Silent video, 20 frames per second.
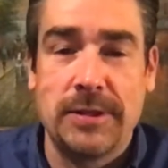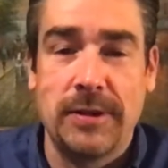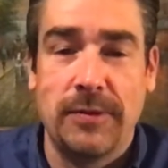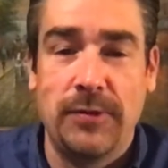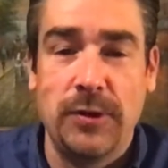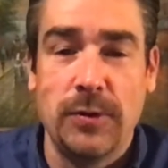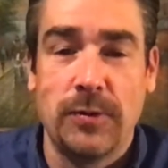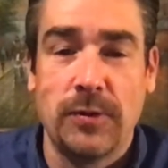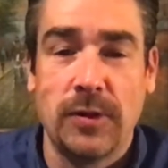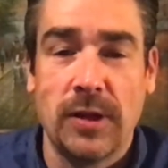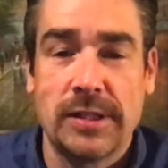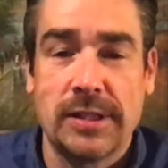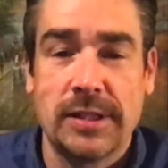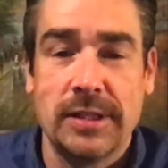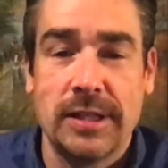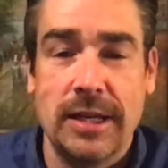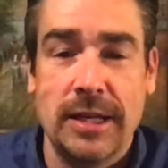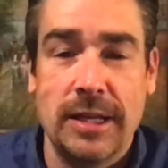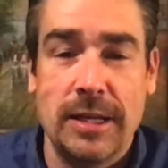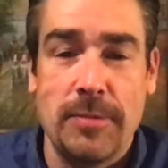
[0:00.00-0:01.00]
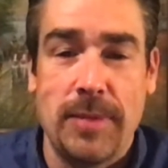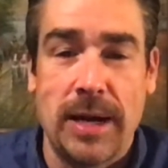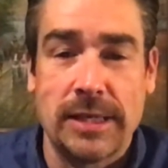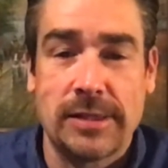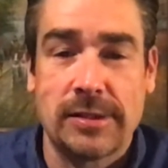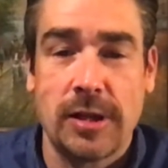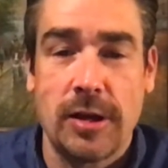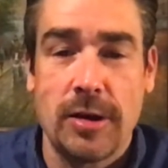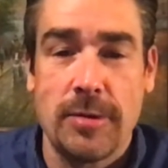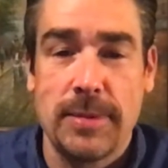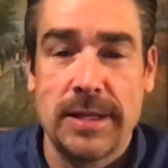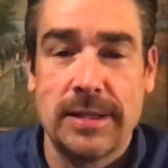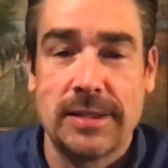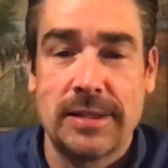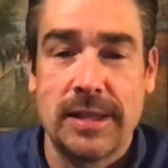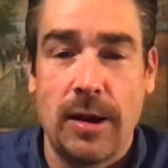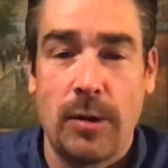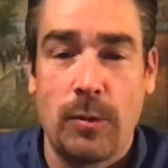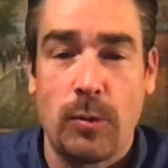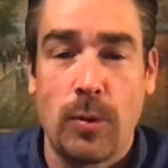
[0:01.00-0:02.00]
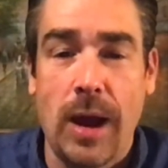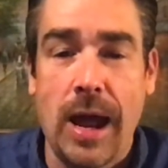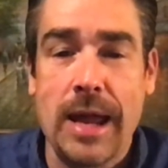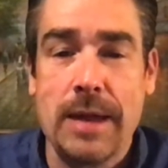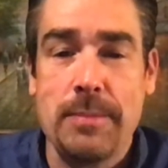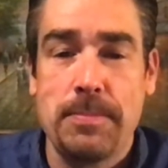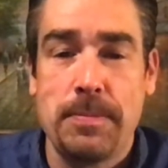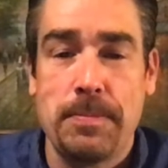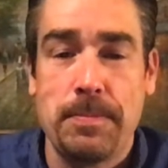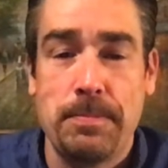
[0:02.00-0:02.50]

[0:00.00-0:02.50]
if you've listened to any of my sermons, that right